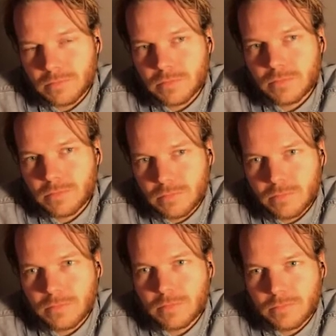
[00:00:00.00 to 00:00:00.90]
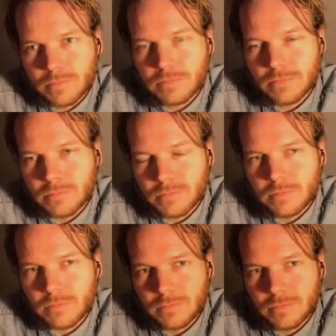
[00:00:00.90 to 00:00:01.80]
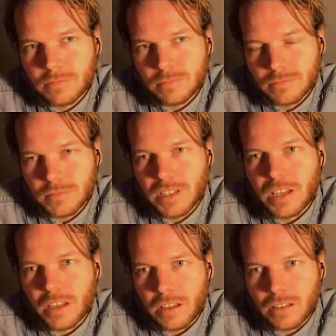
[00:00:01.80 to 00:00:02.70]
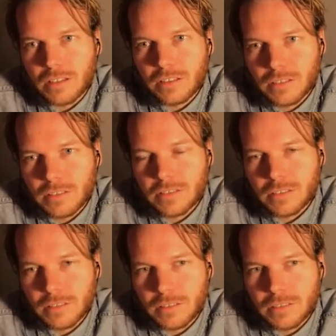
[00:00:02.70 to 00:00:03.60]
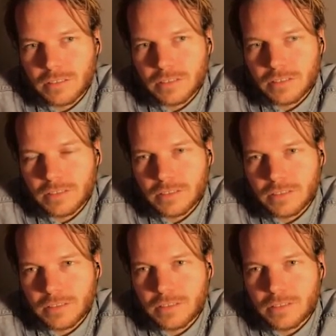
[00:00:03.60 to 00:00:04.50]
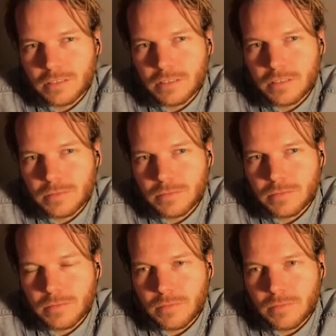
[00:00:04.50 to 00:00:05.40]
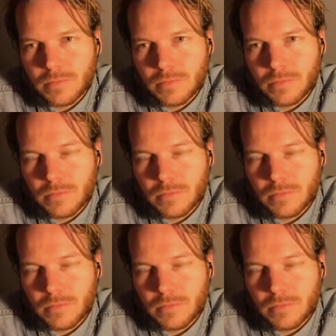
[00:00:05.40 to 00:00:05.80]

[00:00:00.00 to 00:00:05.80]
The person shown says nothing.